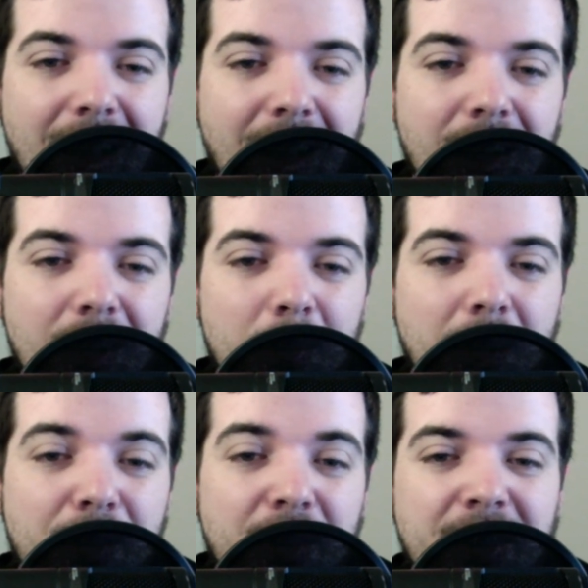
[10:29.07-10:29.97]

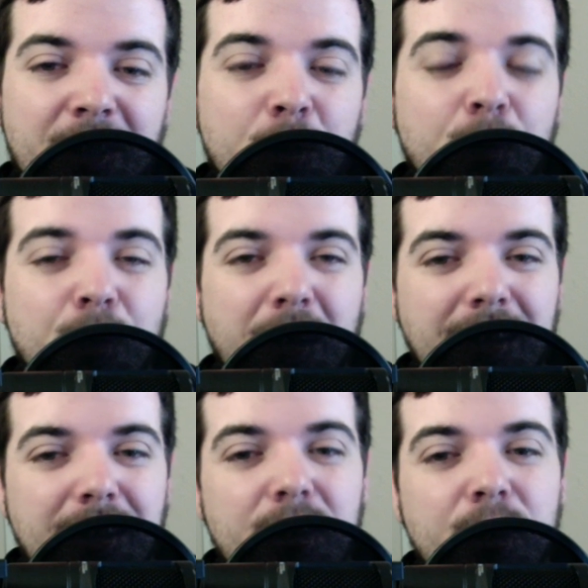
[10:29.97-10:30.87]
I think that you'll find
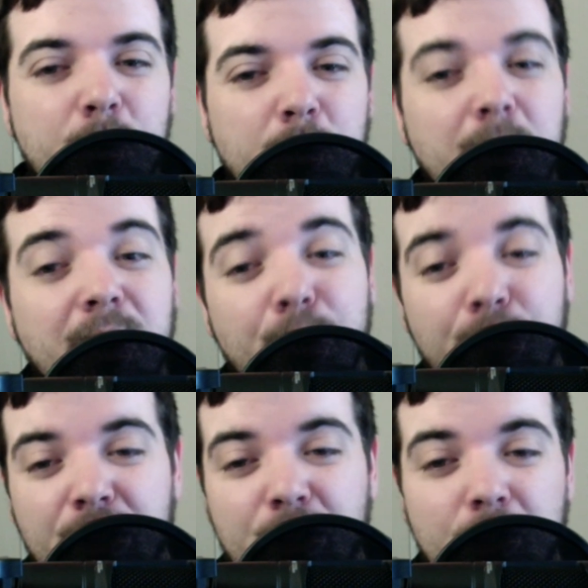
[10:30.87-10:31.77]
it super
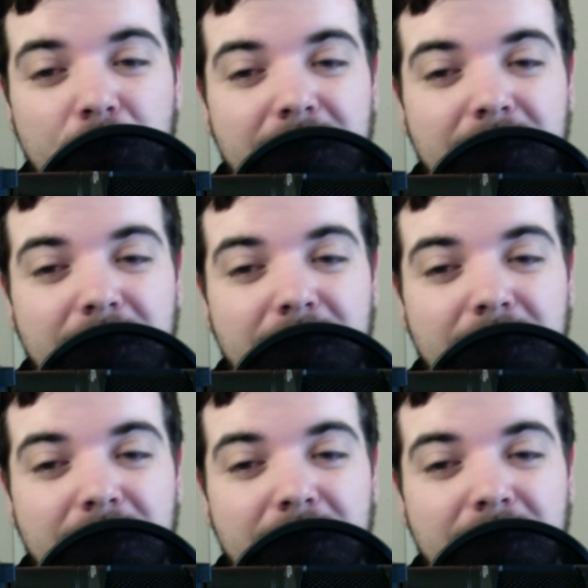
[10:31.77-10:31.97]
beneficial,